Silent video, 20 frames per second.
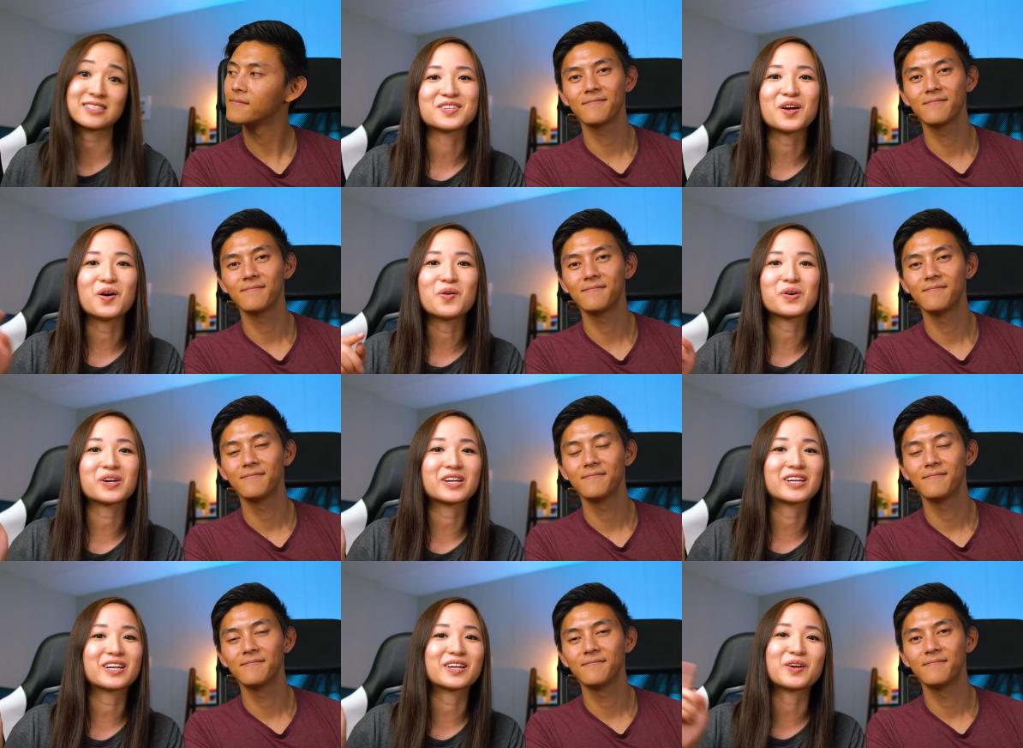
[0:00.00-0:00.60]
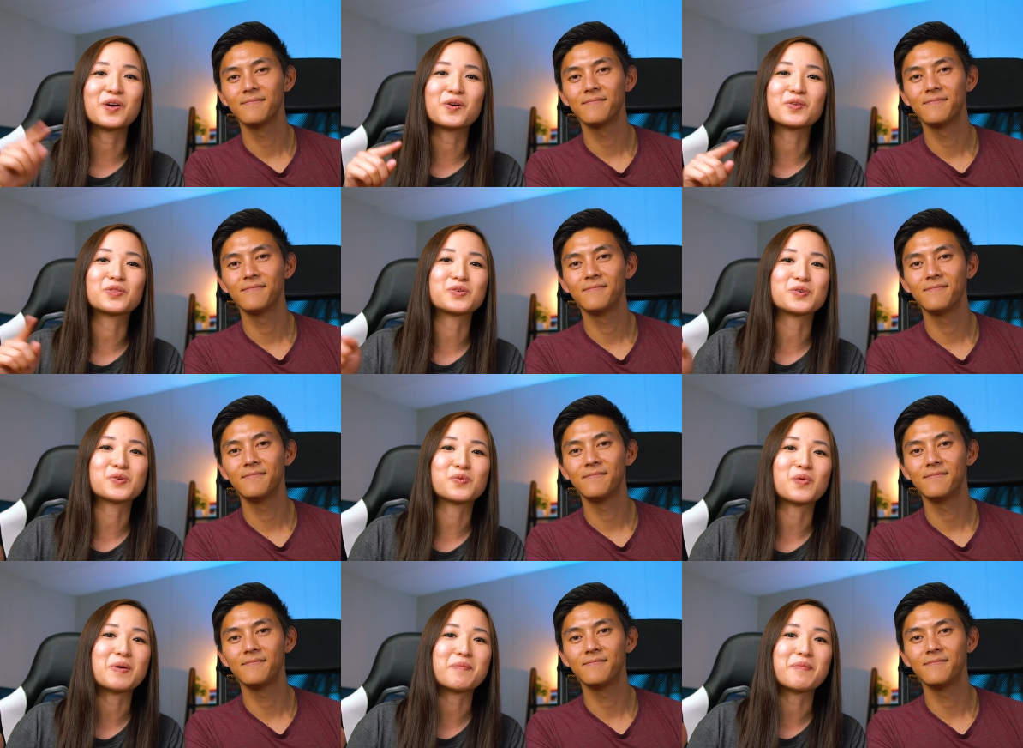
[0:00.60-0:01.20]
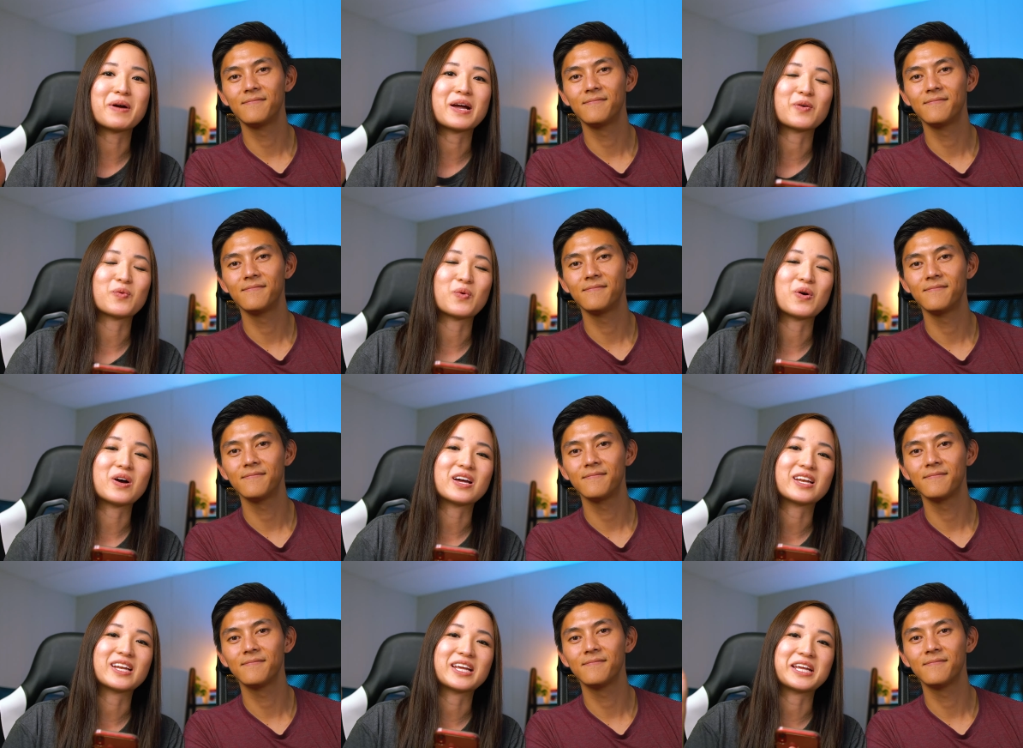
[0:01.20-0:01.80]
Speaker 1: So we're going to go through one by
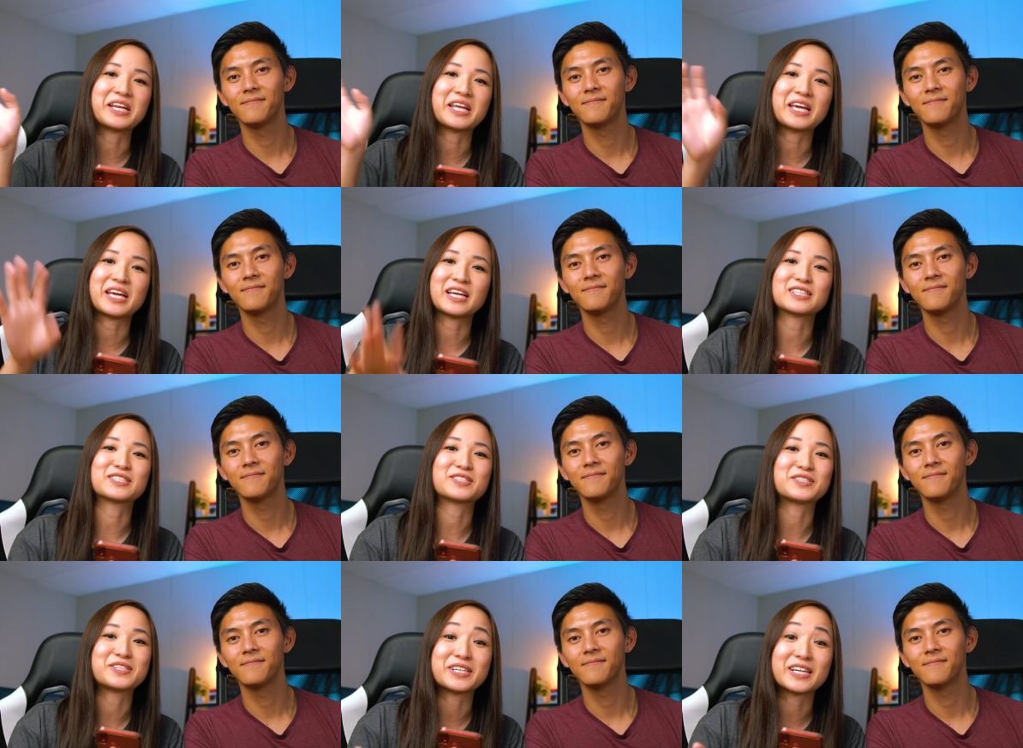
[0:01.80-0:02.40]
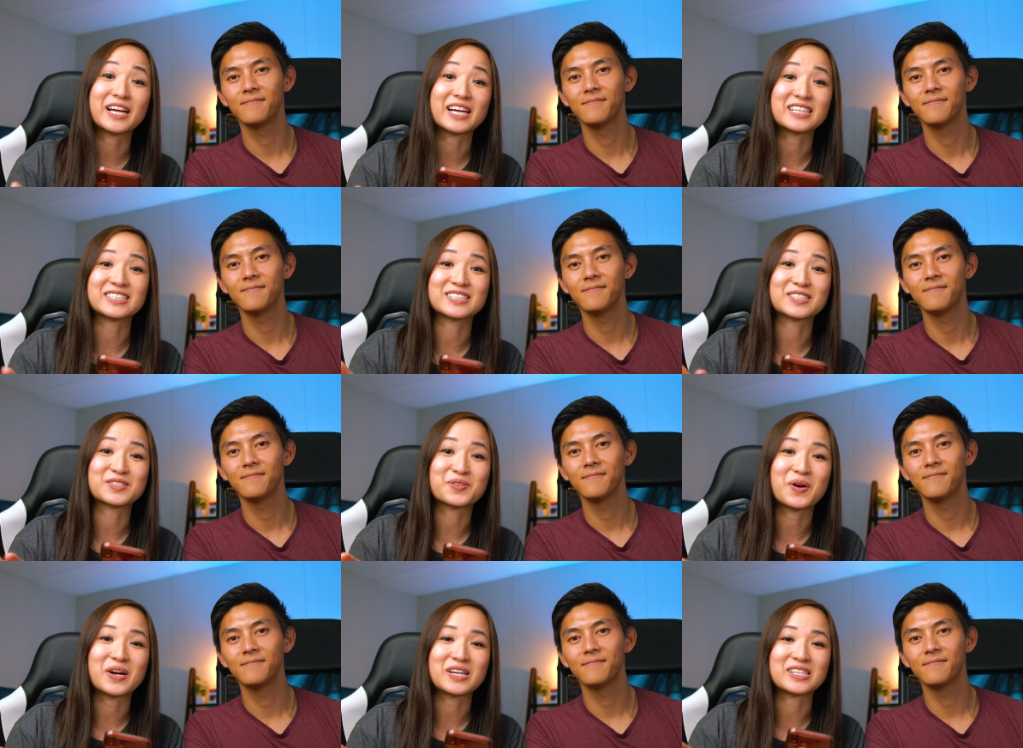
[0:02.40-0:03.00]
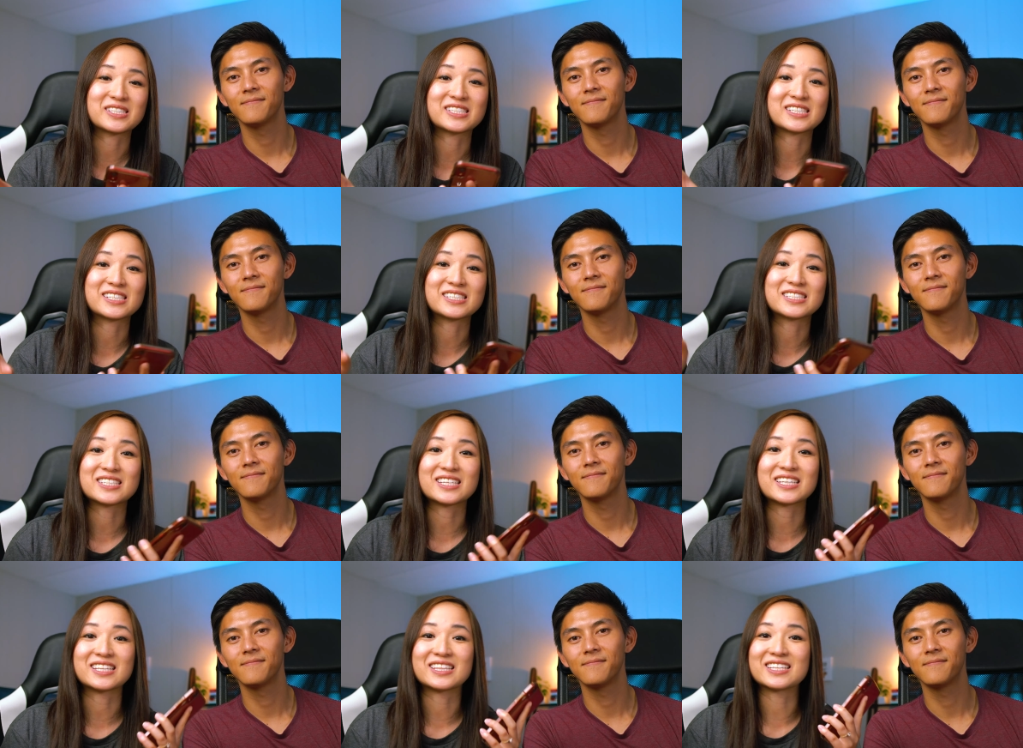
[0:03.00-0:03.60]
one and answer you guys'
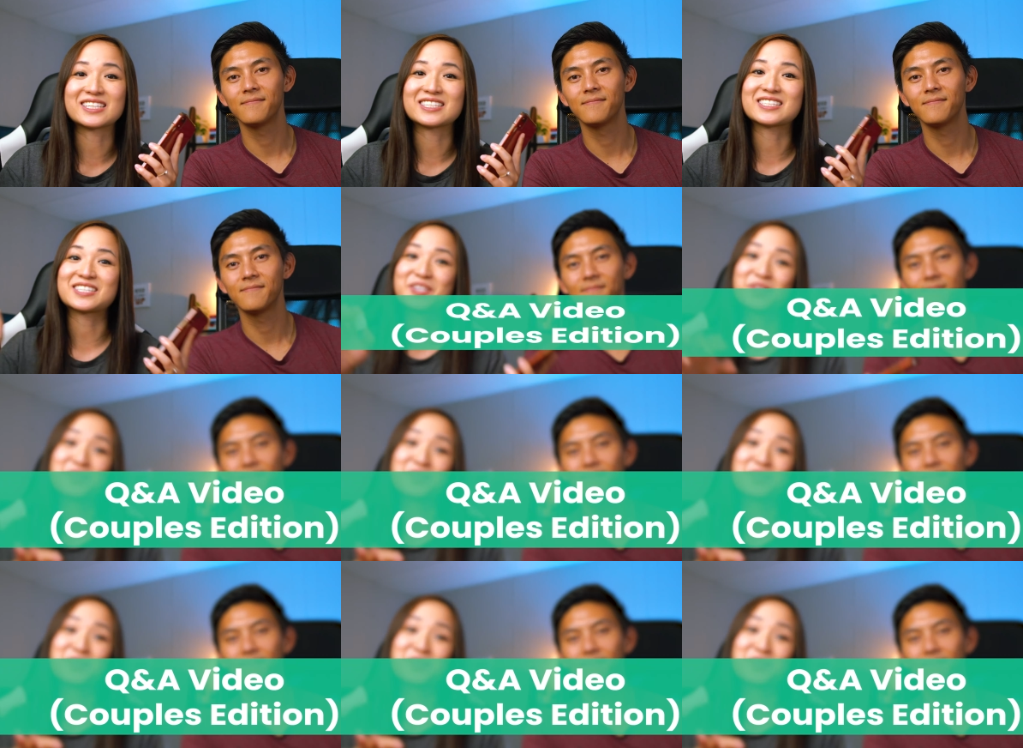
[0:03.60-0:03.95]
questions in this